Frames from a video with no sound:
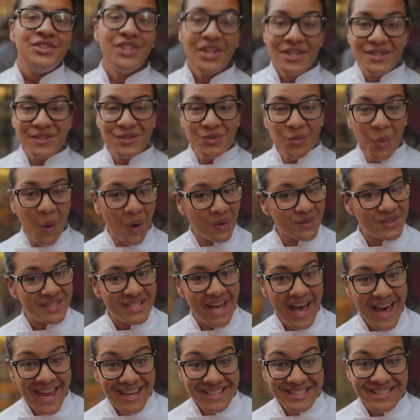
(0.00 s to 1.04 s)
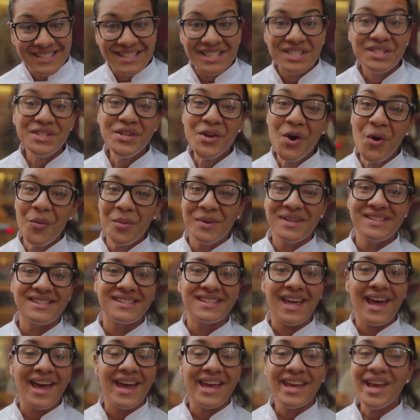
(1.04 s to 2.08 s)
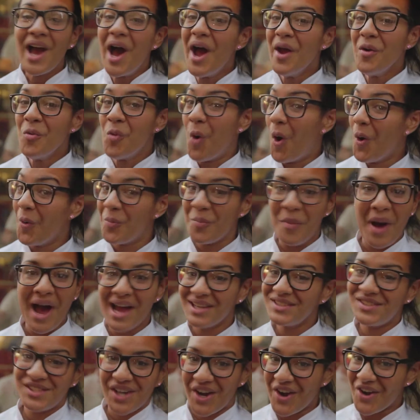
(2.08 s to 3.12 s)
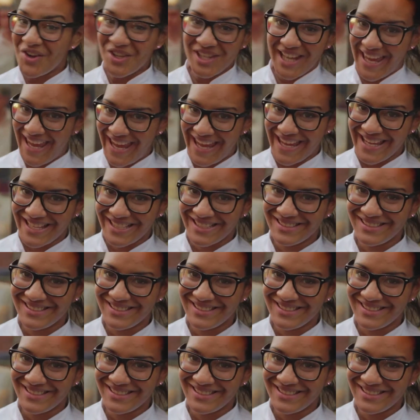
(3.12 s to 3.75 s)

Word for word: Just one taste, and you'll be saying, I want my derelay.